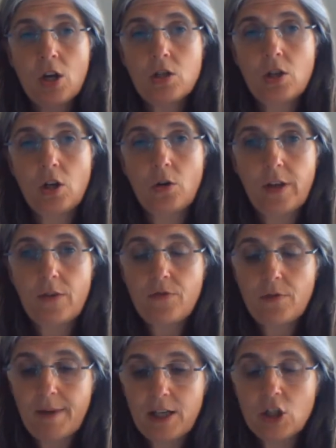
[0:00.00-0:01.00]
So the
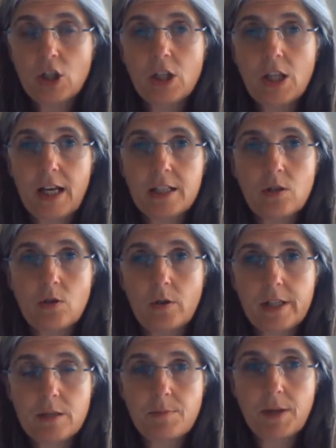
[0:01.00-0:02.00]
information I'm
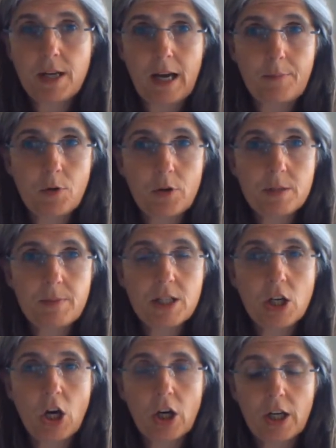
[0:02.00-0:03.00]
going to be
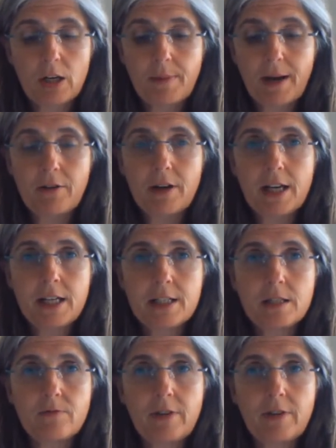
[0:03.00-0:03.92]
talking about is